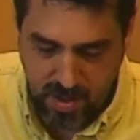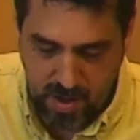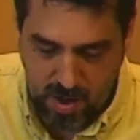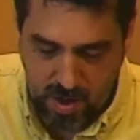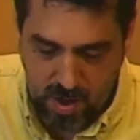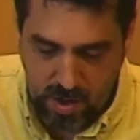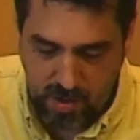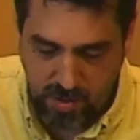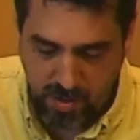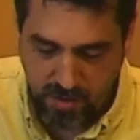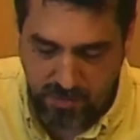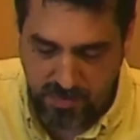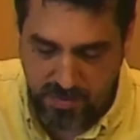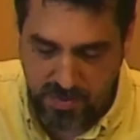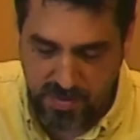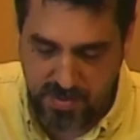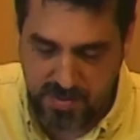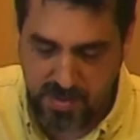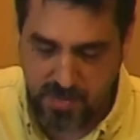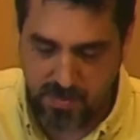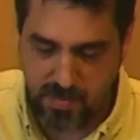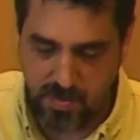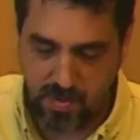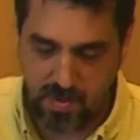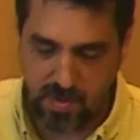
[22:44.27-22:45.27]
All of this
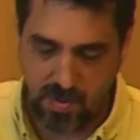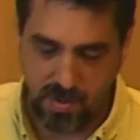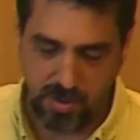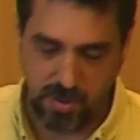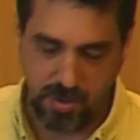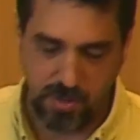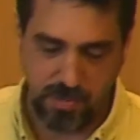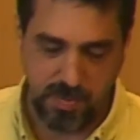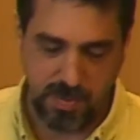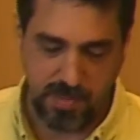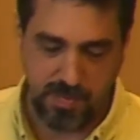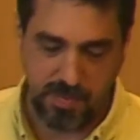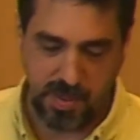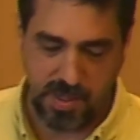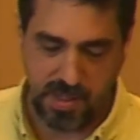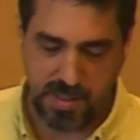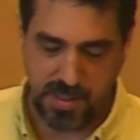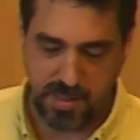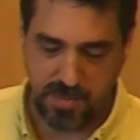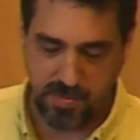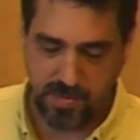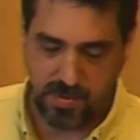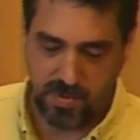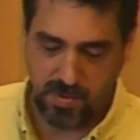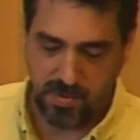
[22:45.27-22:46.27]
and more could be
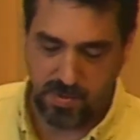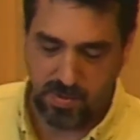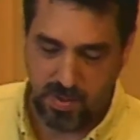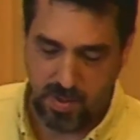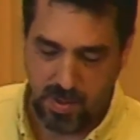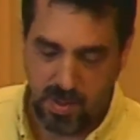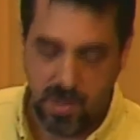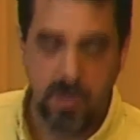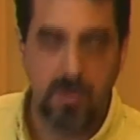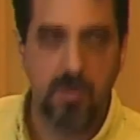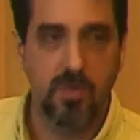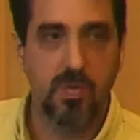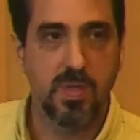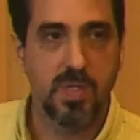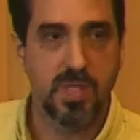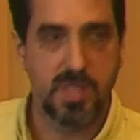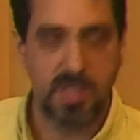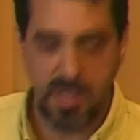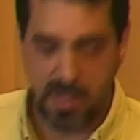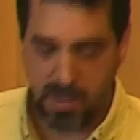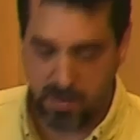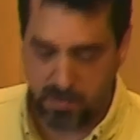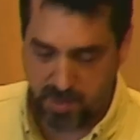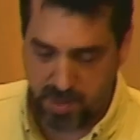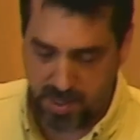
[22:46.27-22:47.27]
possible through a
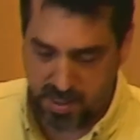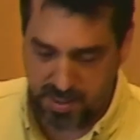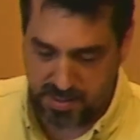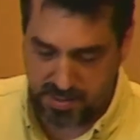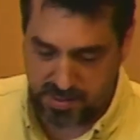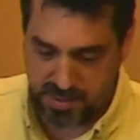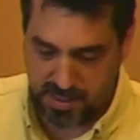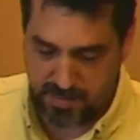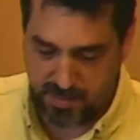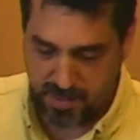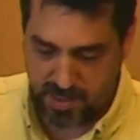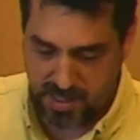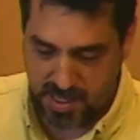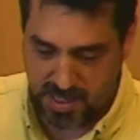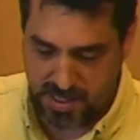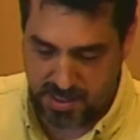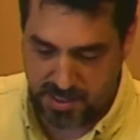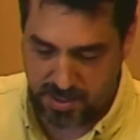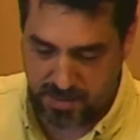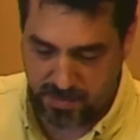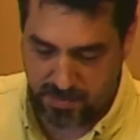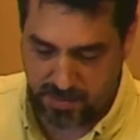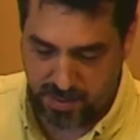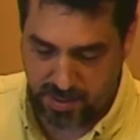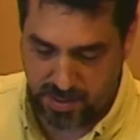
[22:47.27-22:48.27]
citywide climate
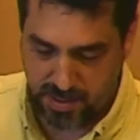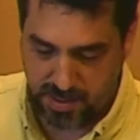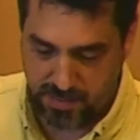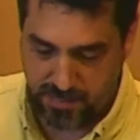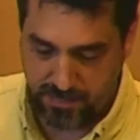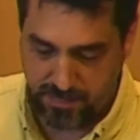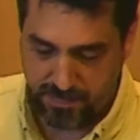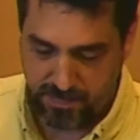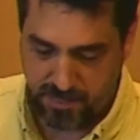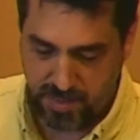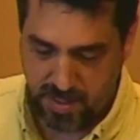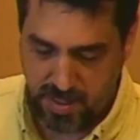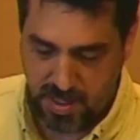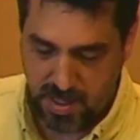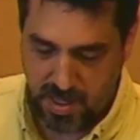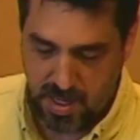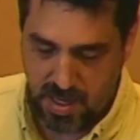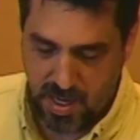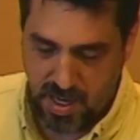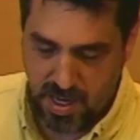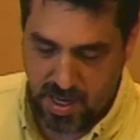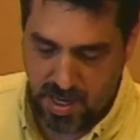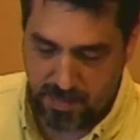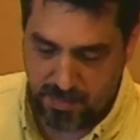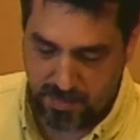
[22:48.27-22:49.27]
action plan,
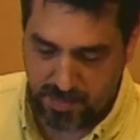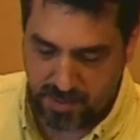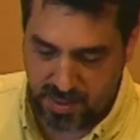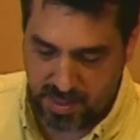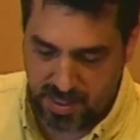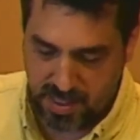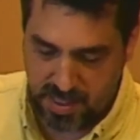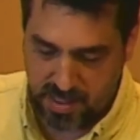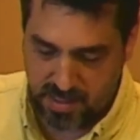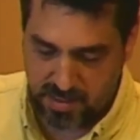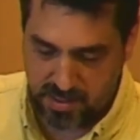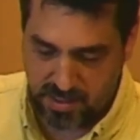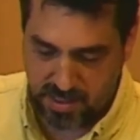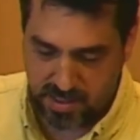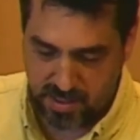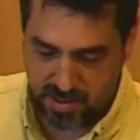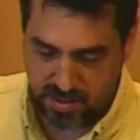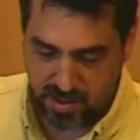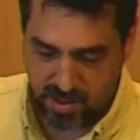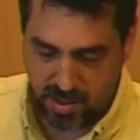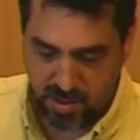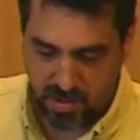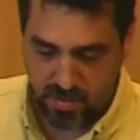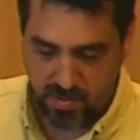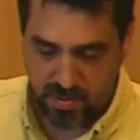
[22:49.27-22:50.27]
a plan that is
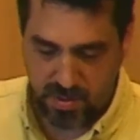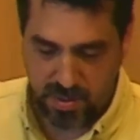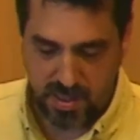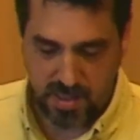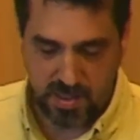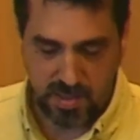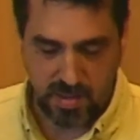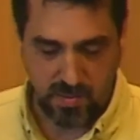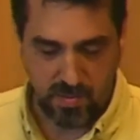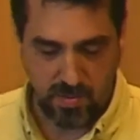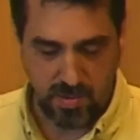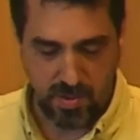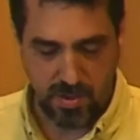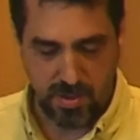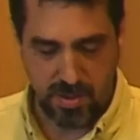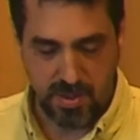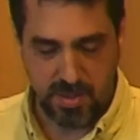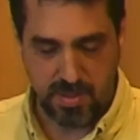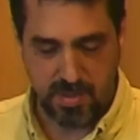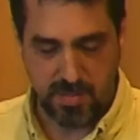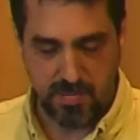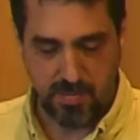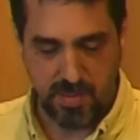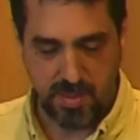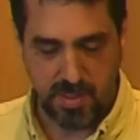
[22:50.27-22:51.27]
already in the
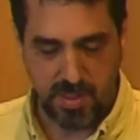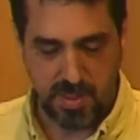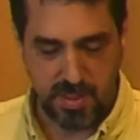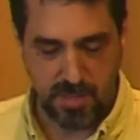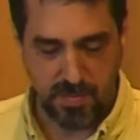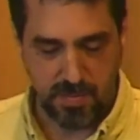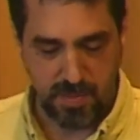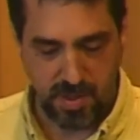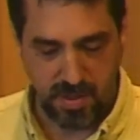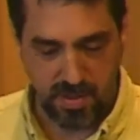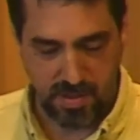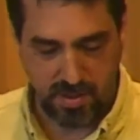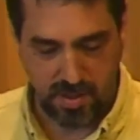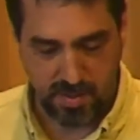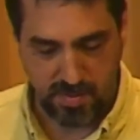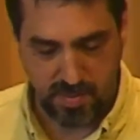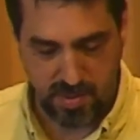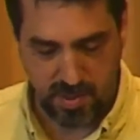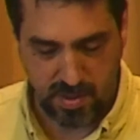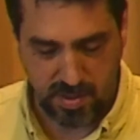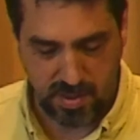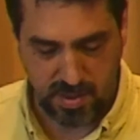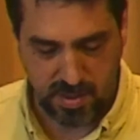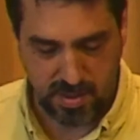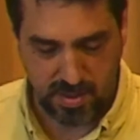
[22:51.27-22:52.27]
works but needs broader
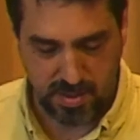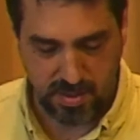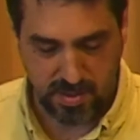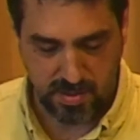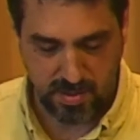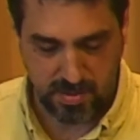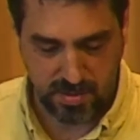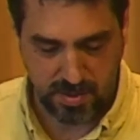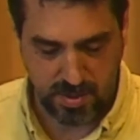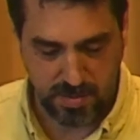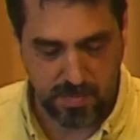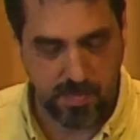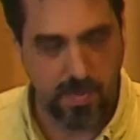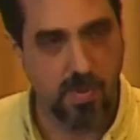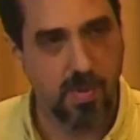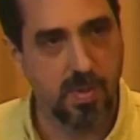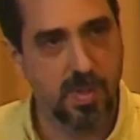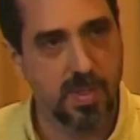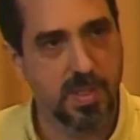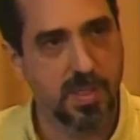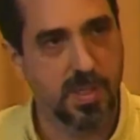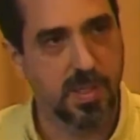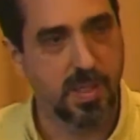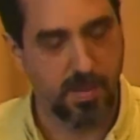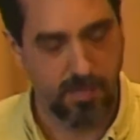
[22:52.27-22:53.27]
community support
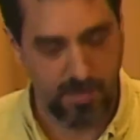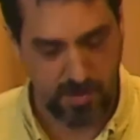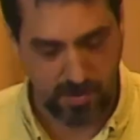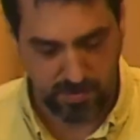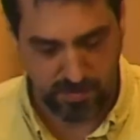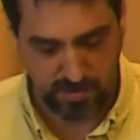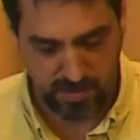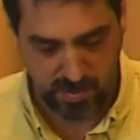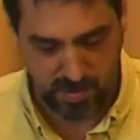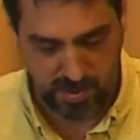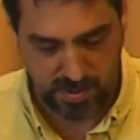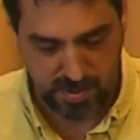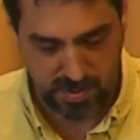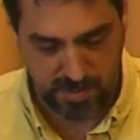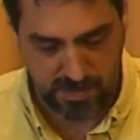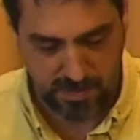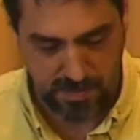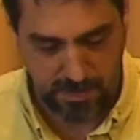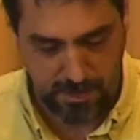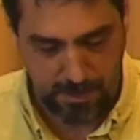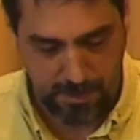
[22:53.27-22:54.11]
to come to fruition.